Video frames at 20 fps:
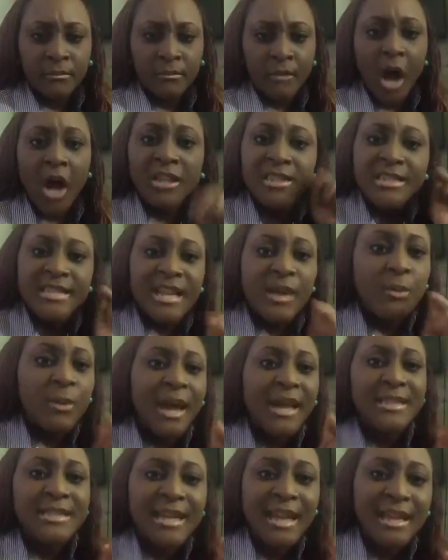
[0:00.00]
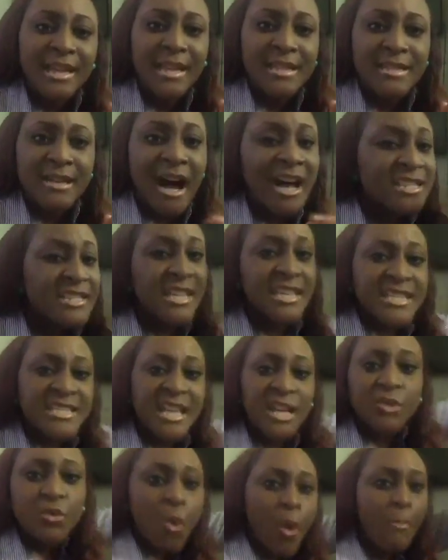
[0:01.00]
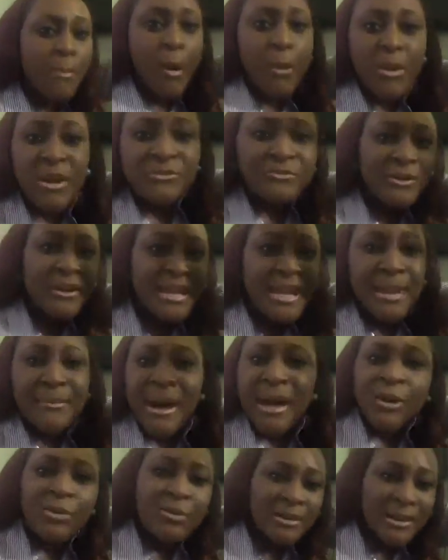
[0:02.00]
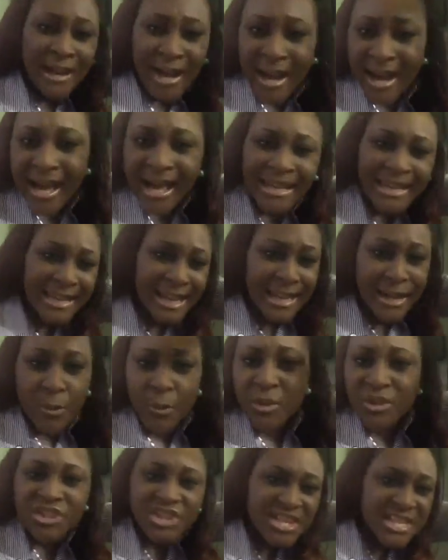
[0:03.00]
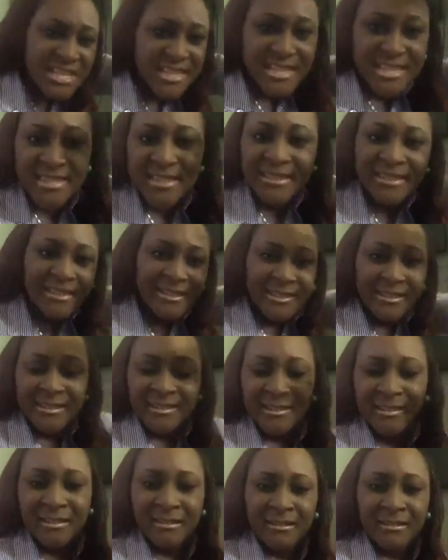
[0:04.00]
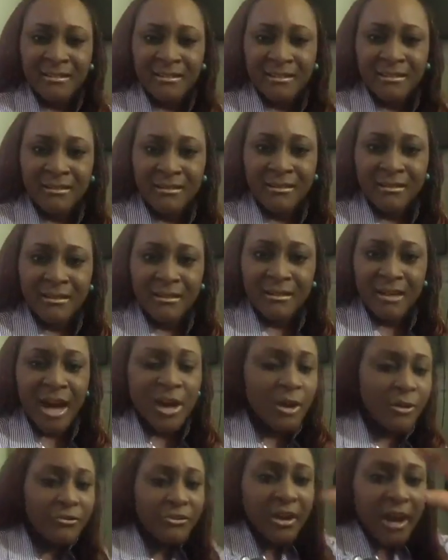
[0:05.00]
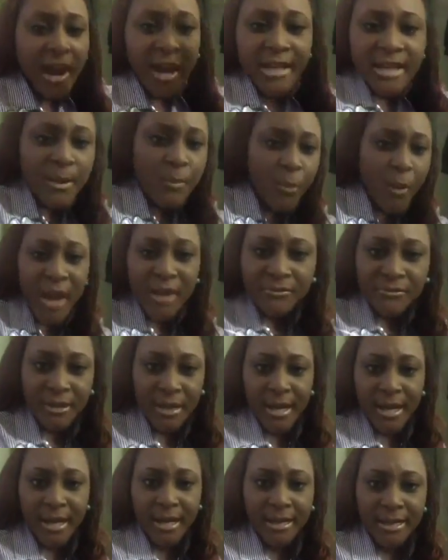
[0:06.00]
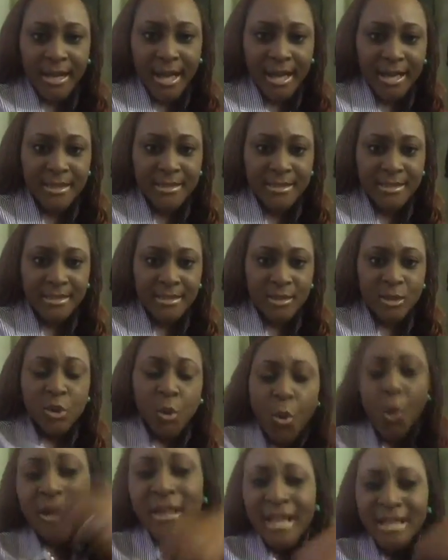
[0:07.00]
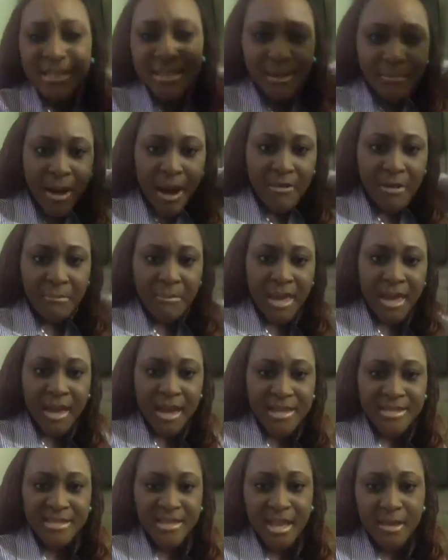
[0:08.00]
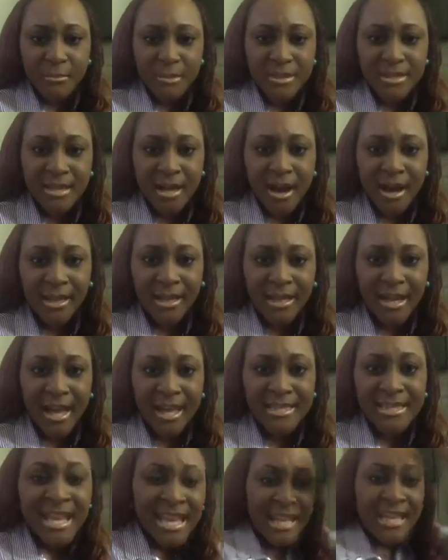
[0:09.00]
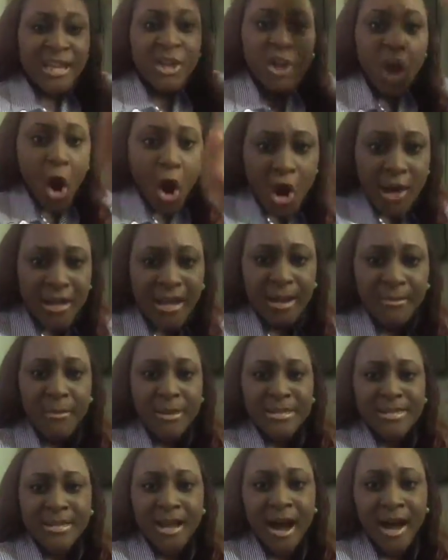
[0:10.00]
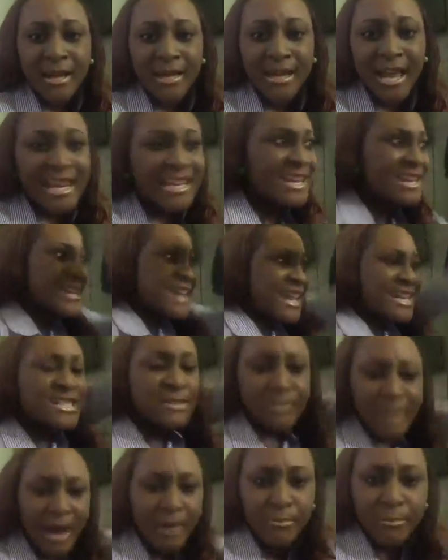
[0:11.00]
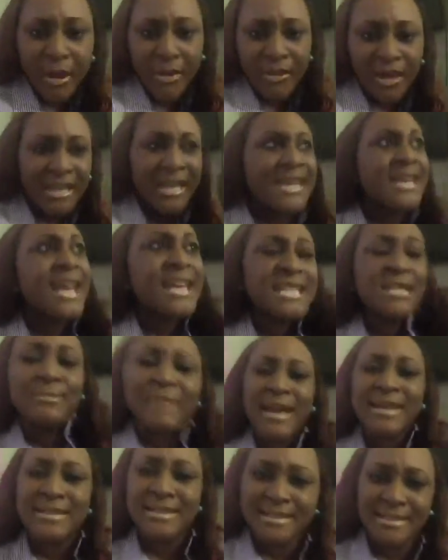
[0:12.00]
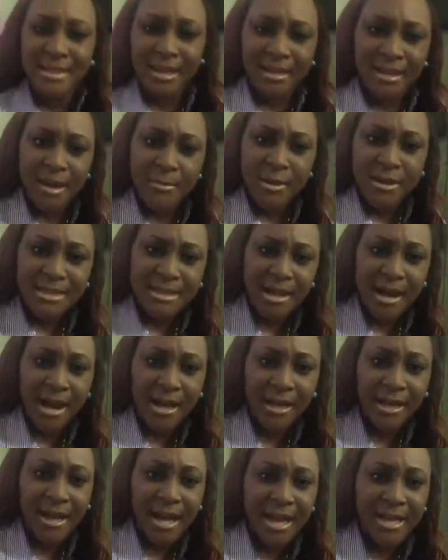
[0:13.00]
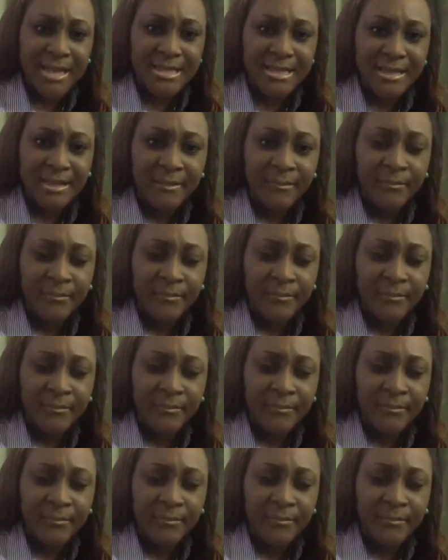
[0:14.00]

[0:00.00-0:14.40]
Until we attain it. Until it's not Oprah Winfrey name alone calling at the witches. And a fear name one for calling at it. Toni and Tamara Baker's name must call at it. Your name must call at it. The next black brother, the next black sister name must call at it.